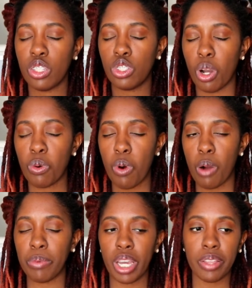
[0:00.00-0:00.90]
Don't
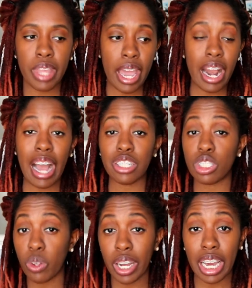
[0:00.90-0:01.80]
quote me on that. I
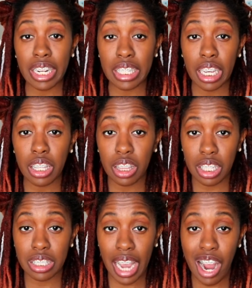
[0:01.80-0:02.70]
just know I gotta get
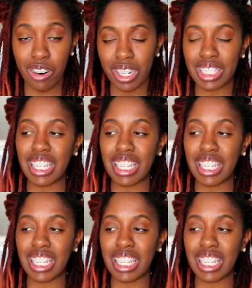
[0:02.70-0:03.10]
these hours.